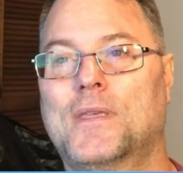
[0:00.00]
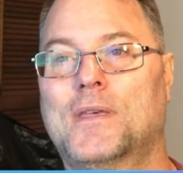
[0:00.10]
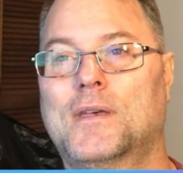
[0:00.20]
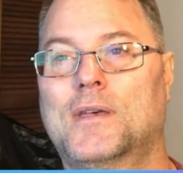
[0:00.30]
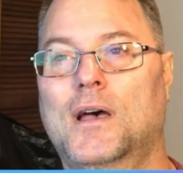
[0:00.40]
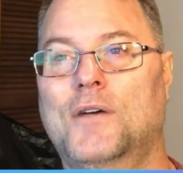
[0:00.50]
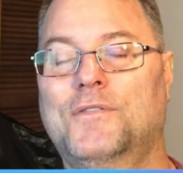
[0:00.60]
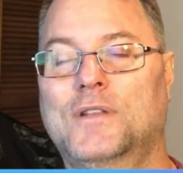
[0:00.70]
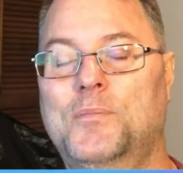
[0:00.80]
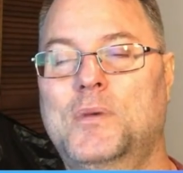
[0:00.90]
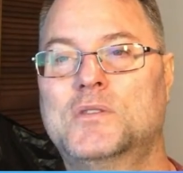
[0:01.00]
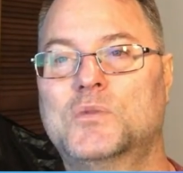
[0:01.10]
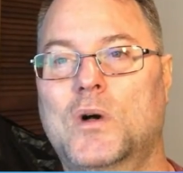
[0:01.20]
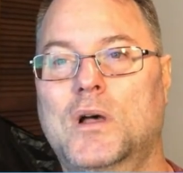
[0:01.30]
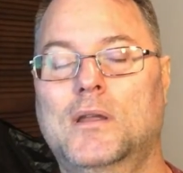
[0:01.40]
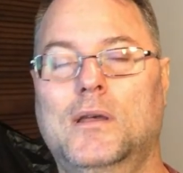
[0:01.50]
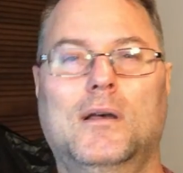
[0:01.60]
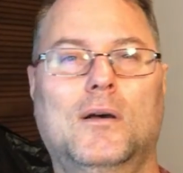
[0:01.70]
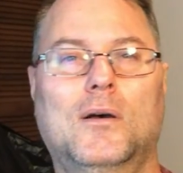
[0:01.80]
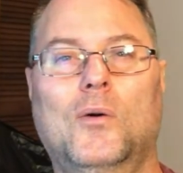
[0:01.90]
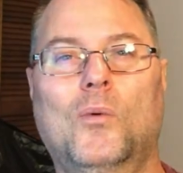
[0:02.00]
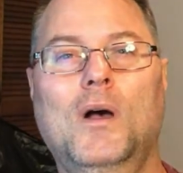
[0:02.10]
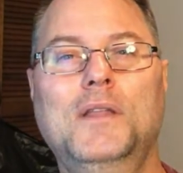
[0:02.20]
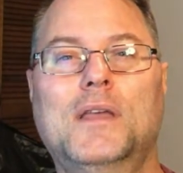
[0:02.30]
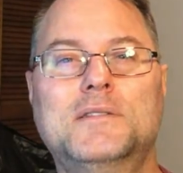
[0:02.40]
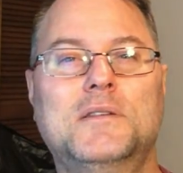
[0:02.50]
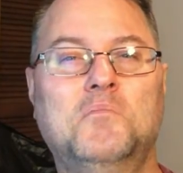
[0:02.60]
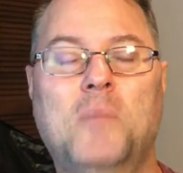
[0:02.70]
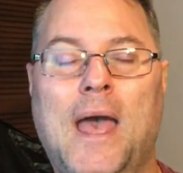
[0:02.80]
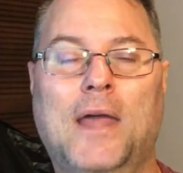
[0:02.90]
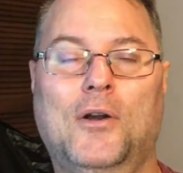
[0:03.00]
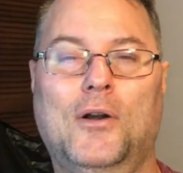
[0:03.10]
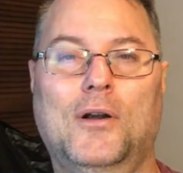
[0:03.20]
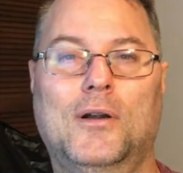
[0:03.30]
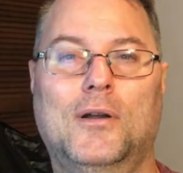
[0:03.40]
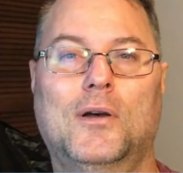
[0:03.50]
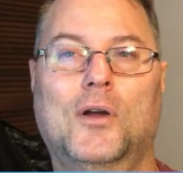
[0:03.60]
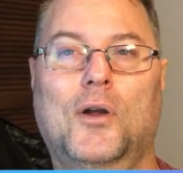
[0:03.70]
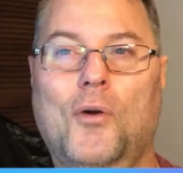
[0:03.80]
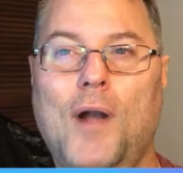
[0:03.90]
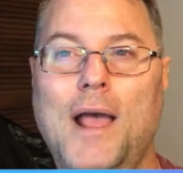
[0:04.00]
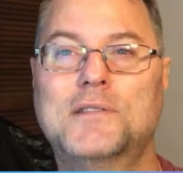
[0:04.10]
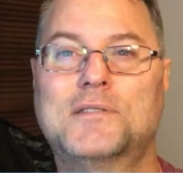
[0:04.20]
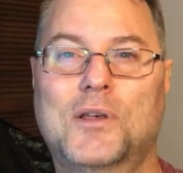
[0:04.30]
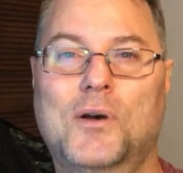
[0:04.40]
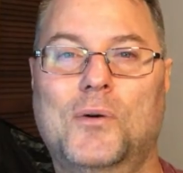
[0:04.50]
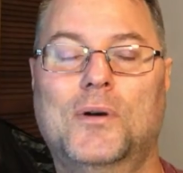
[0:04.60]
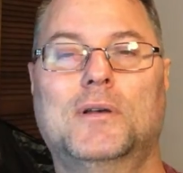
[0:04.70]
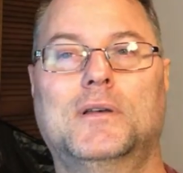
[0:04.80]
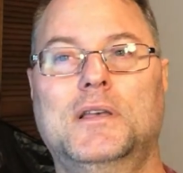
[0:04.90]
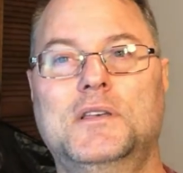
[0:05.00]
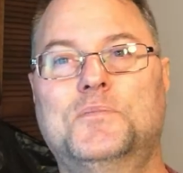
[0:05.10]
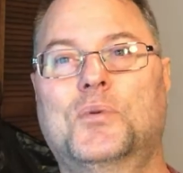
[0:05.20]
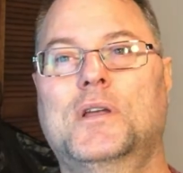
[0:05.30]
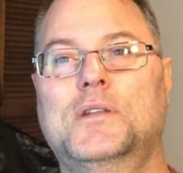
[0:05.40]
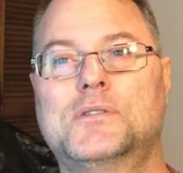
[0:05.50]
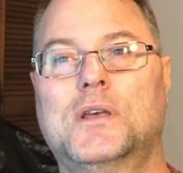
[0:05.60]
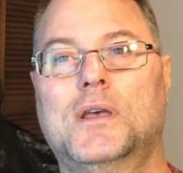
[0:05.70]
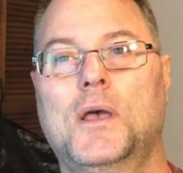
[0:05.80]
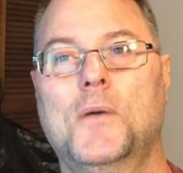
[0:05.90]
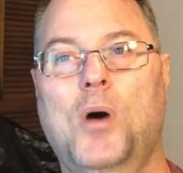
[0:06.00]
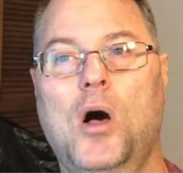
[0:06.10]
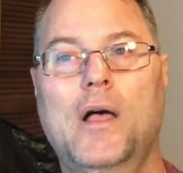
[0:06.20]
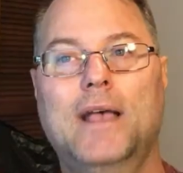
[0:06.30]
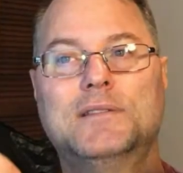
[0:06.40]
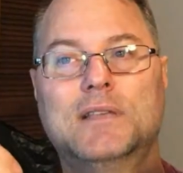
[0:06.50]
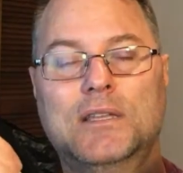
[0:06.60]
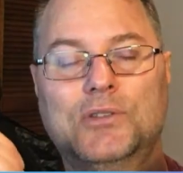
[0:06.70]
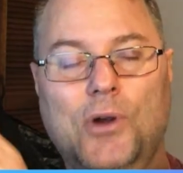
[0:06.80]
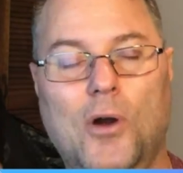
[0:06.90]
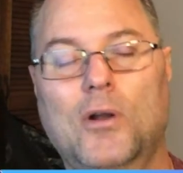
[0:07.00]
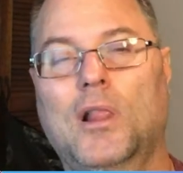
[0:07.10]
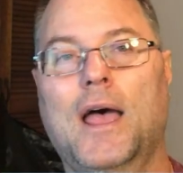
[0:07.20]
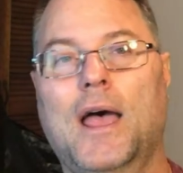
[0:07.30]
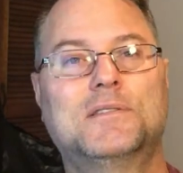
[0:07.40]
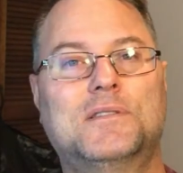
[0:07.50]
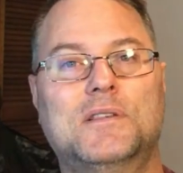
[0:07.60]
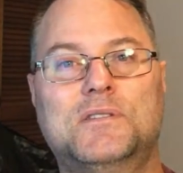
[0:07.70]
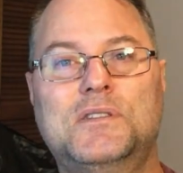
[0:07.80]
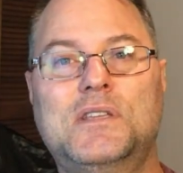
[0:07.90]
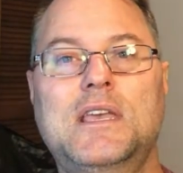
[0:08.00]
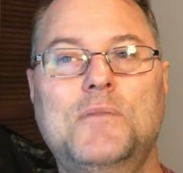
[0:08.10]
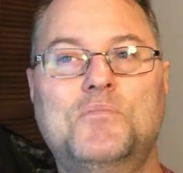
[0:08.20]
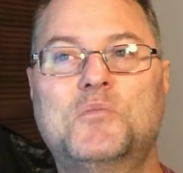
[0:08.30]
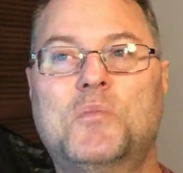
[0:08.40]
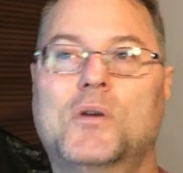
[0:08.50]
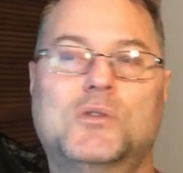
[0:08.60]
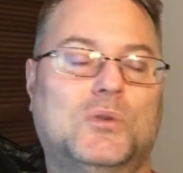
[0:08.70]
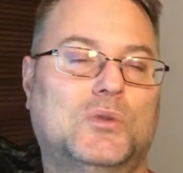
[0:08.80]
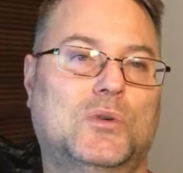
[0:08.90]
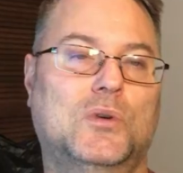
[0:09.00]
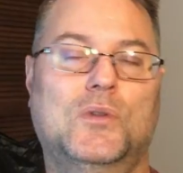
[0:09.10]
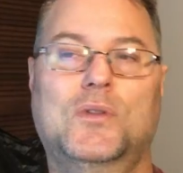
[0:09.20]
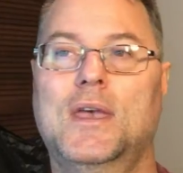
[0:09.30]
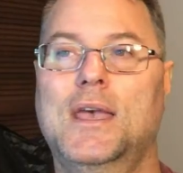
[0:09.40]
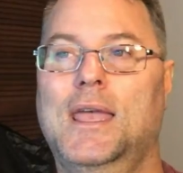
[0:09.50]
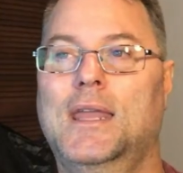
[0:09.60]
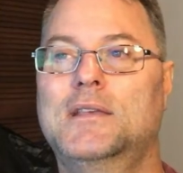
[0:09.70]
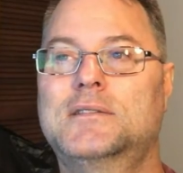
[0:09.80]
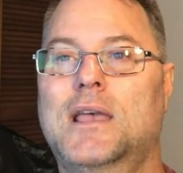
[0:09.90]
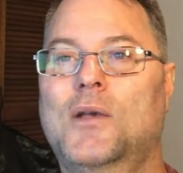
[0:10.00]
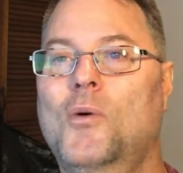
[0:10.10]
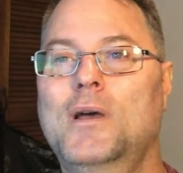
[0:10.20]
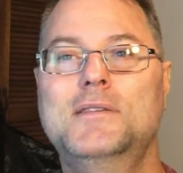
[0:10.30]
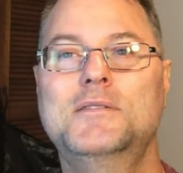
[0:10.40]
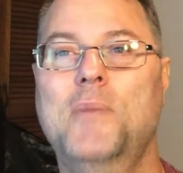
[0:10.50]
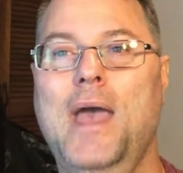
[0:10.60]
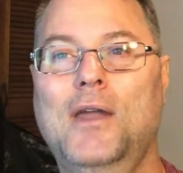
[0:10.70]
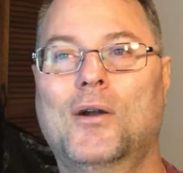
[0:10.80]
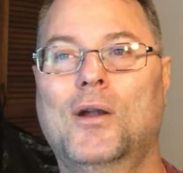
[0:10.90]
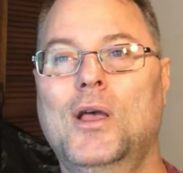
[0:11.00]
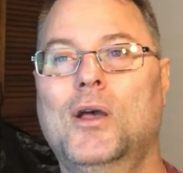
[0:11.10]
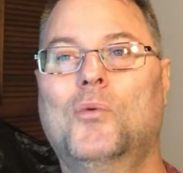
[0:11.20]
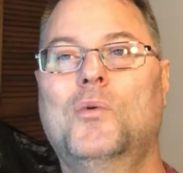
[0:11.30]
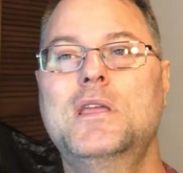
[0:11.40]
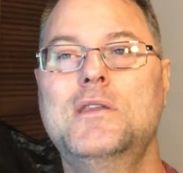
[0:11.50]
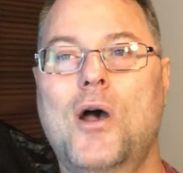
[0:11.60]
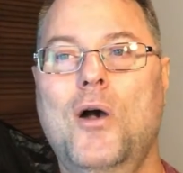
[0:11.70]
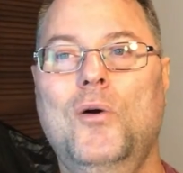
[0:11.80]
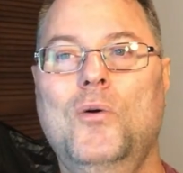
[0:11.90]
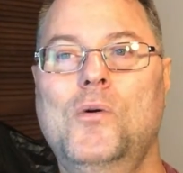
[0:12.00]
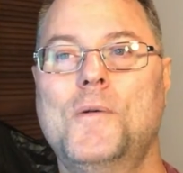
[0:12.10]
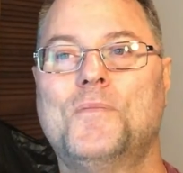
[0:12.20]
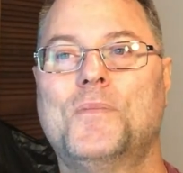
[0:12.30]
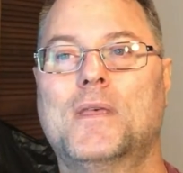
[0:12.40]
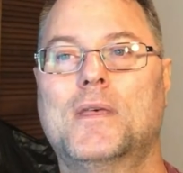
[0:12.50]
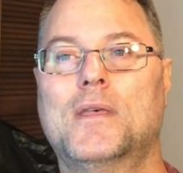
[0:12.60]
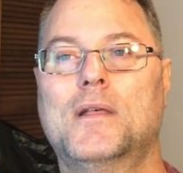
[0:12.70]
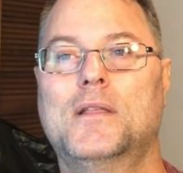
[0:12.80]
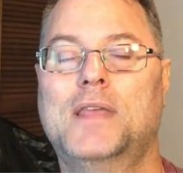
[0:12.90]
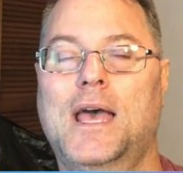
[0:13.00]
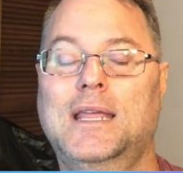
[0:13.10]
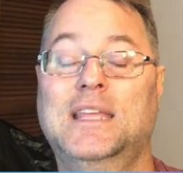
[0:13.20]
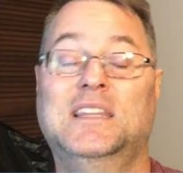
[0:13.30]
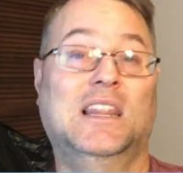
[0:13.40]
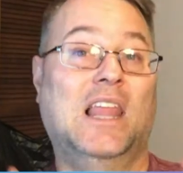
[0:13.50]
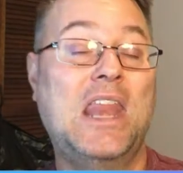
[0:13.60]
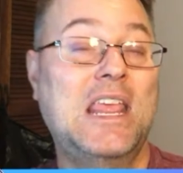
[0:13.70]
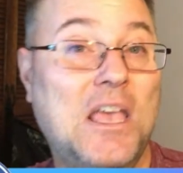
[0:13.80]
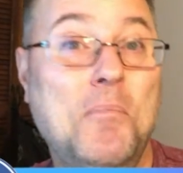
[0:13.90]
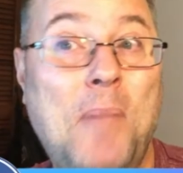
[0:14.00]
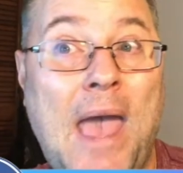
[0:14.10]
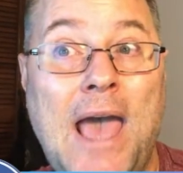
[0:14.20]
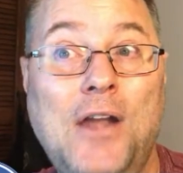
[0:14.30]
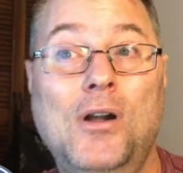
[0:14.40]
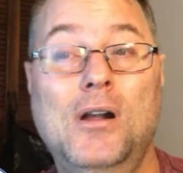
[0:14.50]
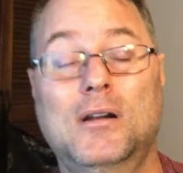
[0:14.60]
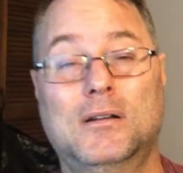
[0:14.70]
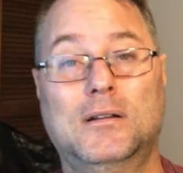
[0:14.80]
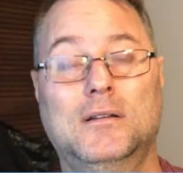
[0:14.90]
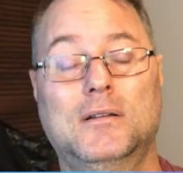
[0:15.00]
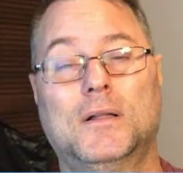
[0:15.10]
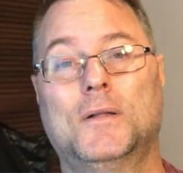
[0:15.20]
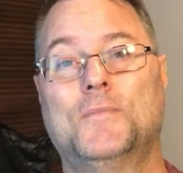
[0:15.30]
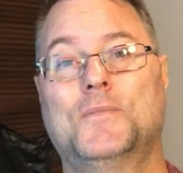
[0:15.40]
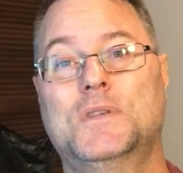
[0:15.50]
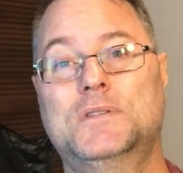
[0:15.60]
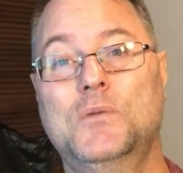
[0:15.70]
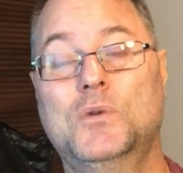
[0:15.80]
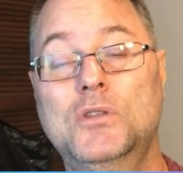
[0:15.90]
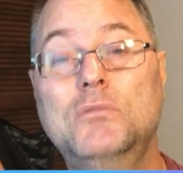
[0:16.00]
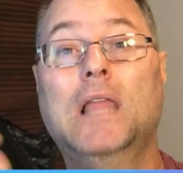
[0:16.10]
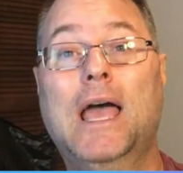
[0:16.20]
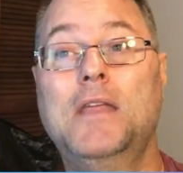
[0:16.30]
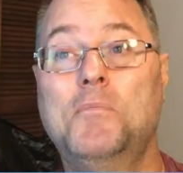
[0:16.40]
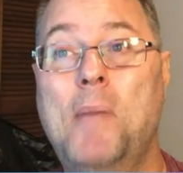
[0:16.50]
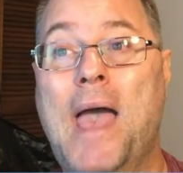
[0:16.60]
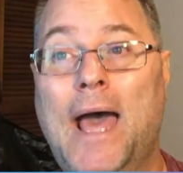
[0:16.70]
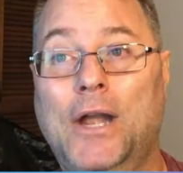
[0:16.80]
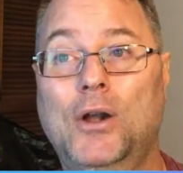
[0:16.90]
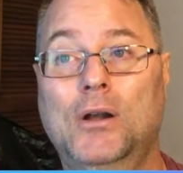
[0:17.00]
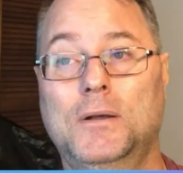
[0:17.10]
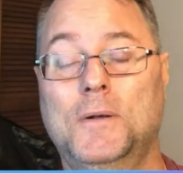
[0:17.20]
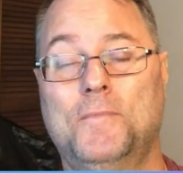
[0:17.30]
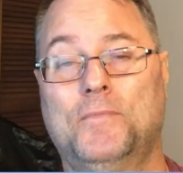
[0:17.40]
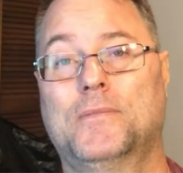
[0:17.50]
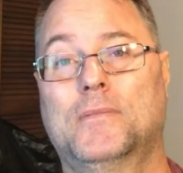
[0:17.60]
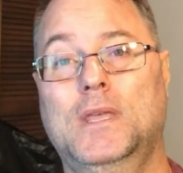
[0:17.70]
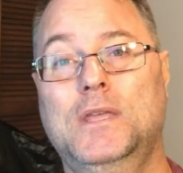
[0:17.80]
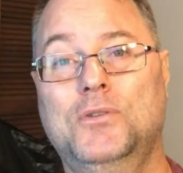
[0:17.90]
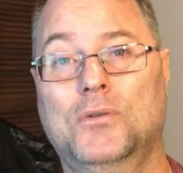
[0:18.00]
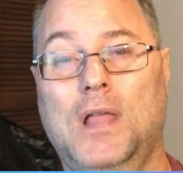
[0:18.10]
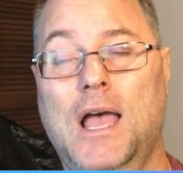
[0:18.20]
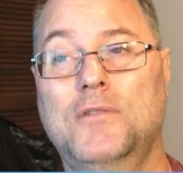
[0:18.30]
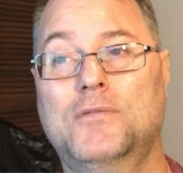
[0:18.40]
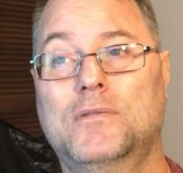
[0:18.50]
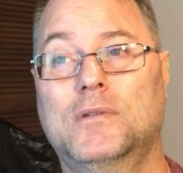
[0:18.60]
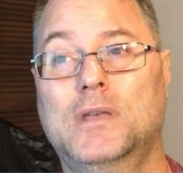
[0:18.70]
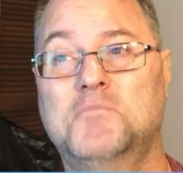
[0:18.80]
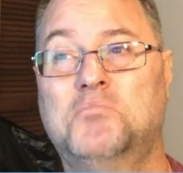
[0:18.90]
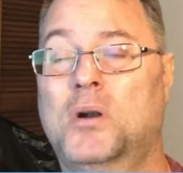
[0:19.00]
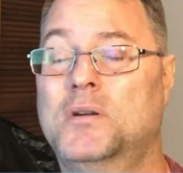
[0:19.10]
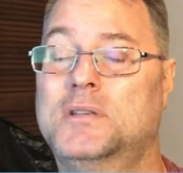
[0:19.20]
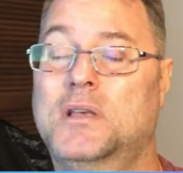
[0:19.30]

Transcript: What does it matter? Christ, though, is preached. Paul has internalized this deep spiritual truth, and he's saying, What does it matter? We know that in letting it matter, you see, when you let it matter in your life, it burns up a whole lot of mental energy.